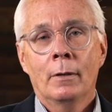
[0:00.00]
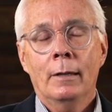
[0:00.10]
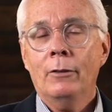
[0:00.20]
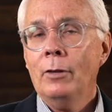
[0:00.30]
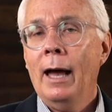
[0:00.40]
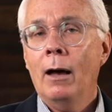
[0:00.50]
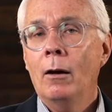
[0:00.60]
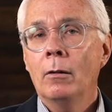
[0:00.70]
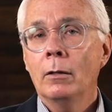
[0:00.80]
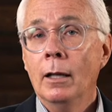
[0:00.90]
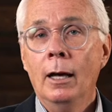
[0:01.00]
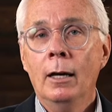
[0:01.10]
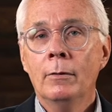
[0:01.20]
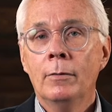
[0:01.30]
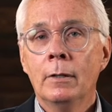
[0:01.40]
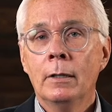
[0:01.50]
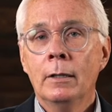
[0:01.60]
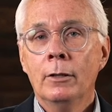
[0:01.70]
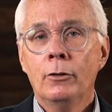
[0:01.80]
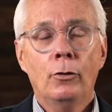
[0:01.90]
That's how love
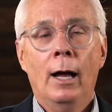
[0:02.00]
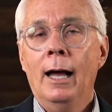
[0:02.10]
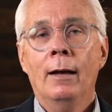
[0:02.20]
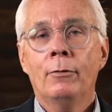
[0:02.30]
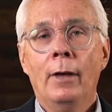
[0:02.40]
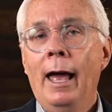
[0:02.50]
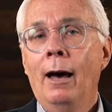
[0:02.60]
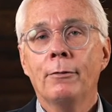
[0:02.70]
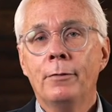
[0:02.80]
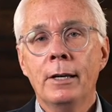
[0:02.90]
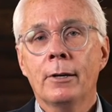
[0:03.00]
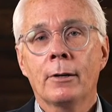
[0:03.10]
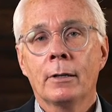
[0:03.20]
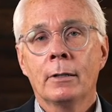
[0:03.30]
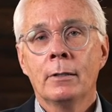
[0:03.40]
drives out fear.